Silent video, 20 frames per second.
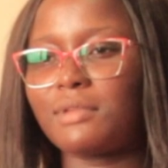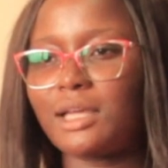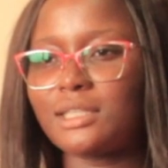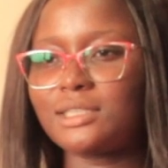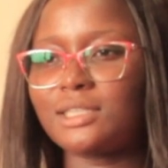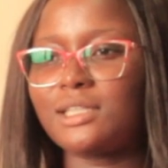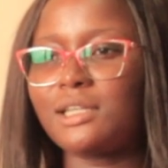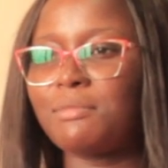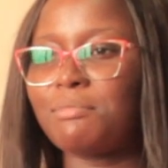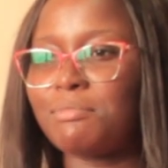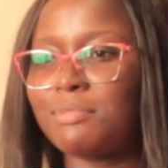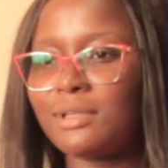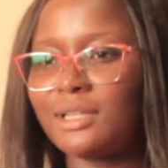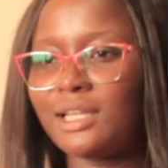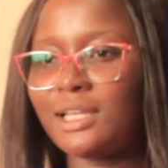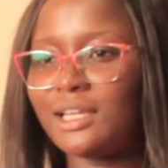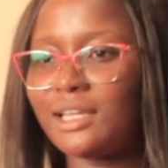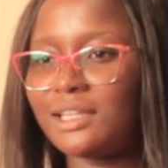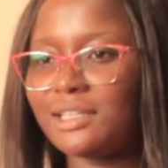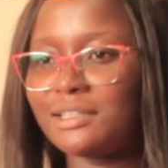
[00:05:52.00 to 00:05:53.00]
started
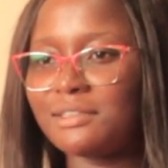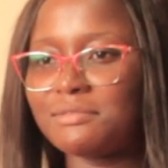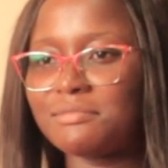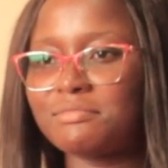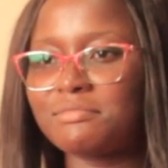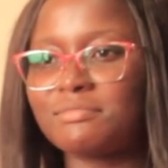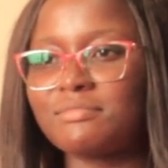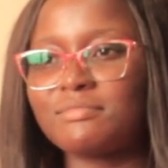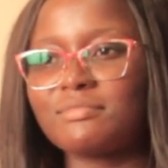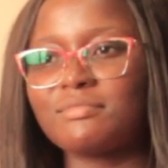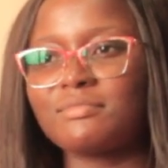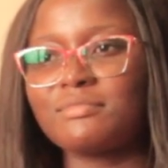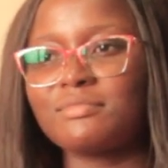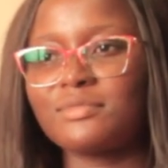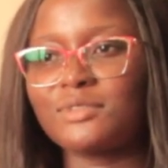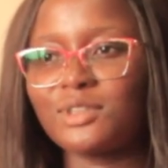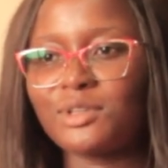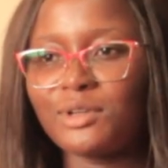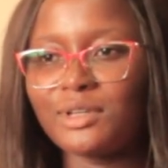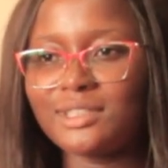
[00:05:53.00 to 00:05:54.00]
playing,
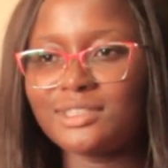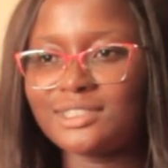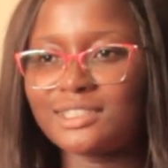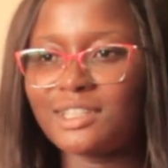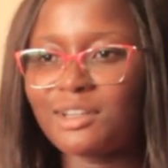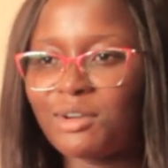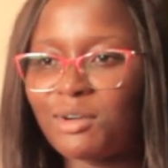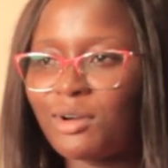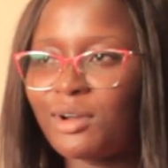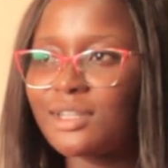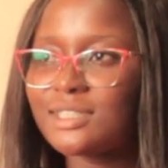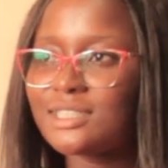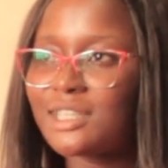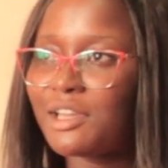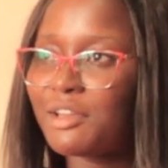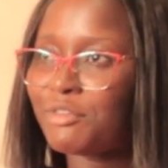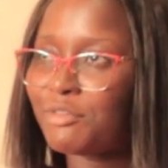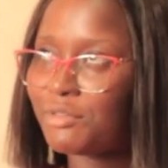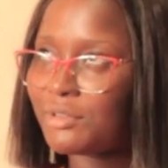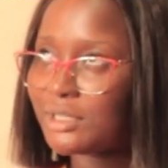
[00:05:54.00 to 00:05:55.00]
going to the court
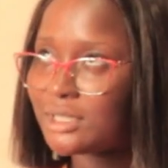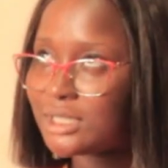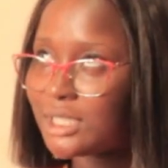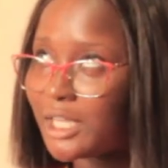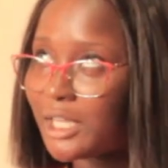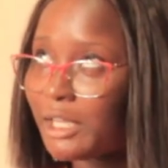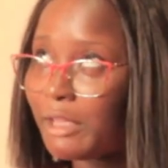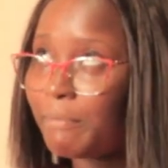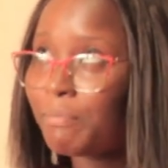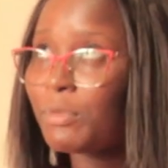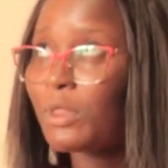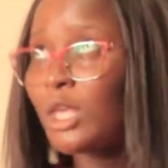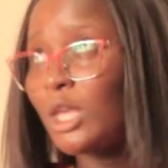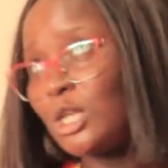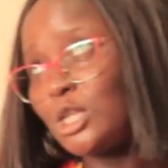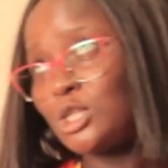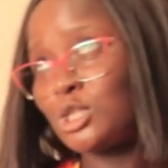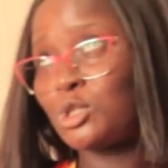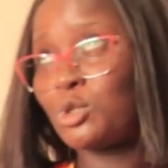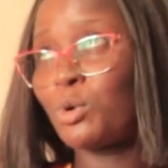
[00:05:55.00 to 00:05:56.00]
every day.
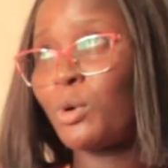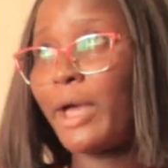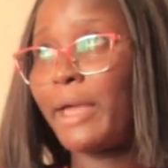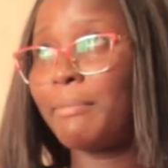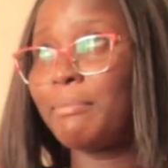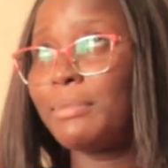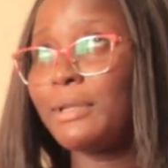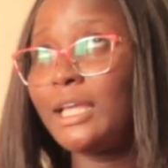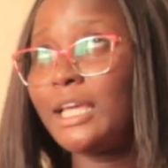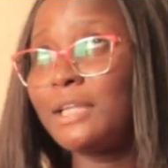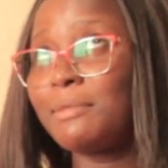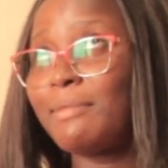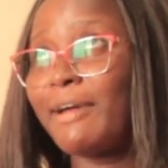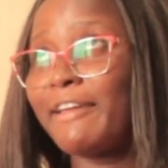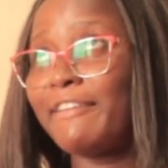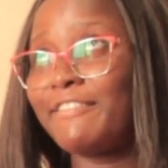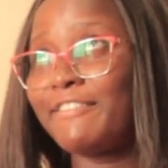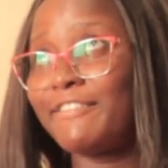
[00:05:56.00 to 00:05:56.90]
So I played my